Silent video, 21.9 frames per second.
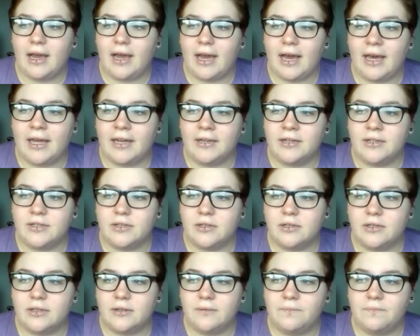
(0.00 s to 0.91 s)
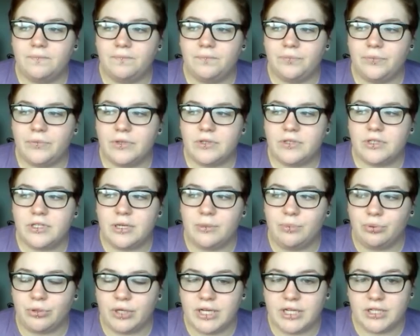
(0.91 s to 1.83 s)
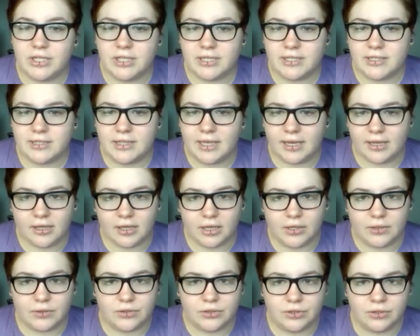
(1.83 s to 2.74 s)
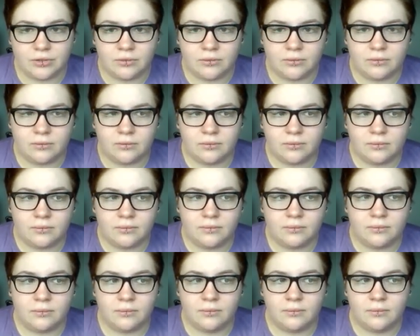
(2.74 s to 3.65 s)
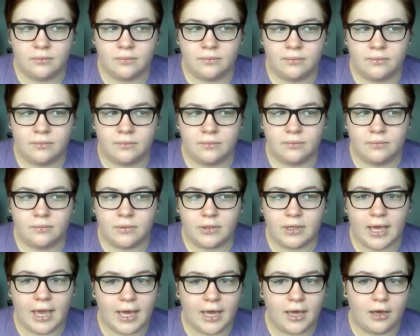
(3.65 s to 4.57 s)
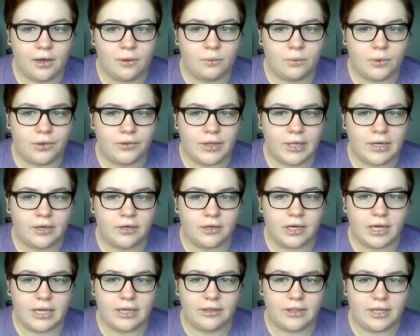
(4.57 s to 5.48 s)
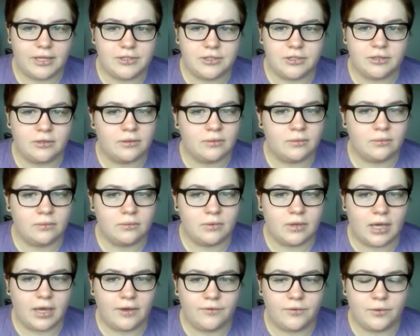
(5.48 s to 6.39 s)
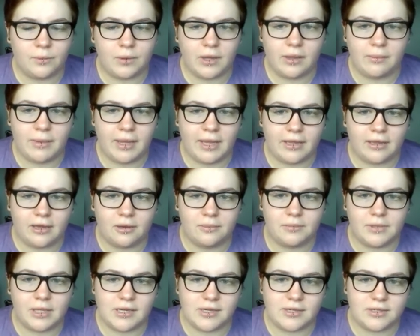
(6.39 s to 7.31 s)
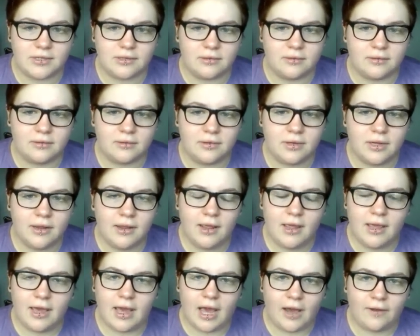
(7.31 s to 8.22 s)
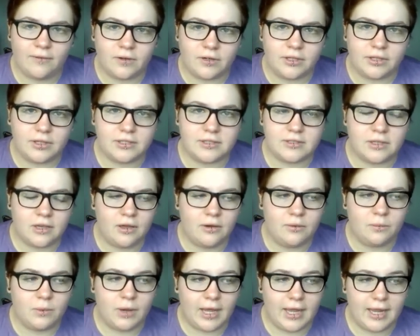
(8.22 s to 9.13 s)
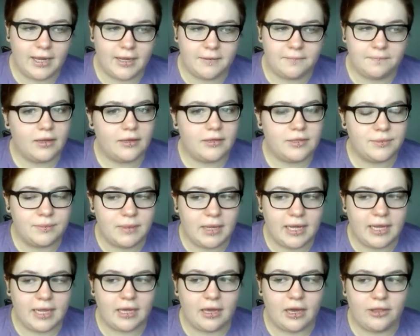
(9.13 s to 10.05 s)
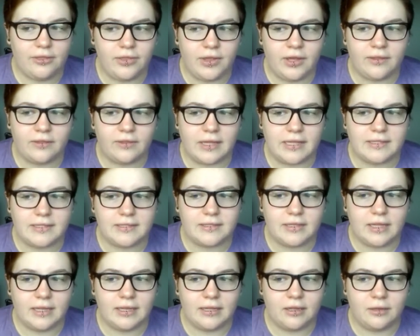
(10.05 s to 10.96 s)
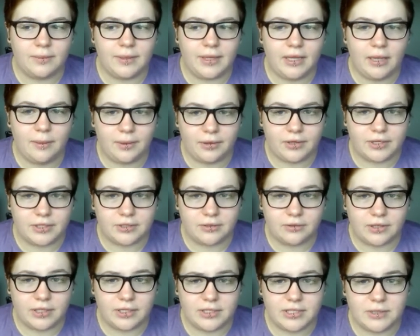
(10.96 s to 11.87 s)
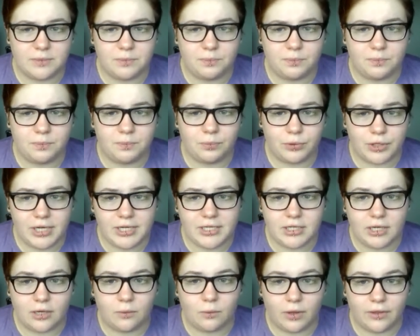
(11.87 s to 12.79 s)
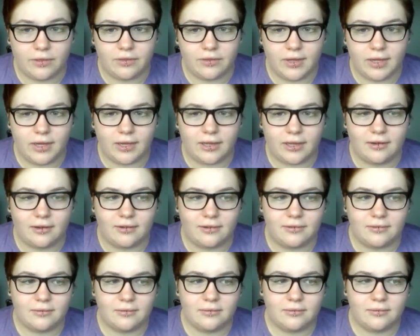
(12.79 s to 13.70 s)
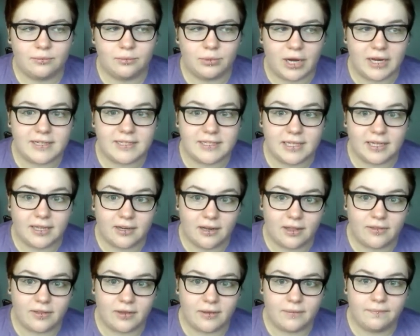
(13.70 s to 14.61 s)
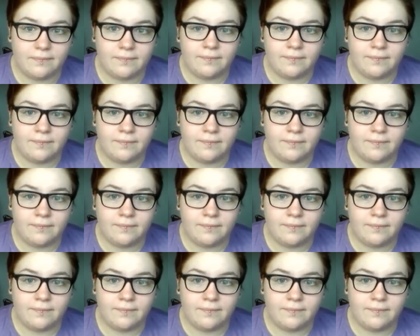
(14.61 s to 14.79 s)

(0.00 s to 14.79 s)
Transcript: And she preaches that girls shouldn't care what they look like. They shouldn't have to wear makeup. They shouldn't have to look a certain way. To me, I think that's a little bit hypocritical, that she's preaching one thing and practicing another.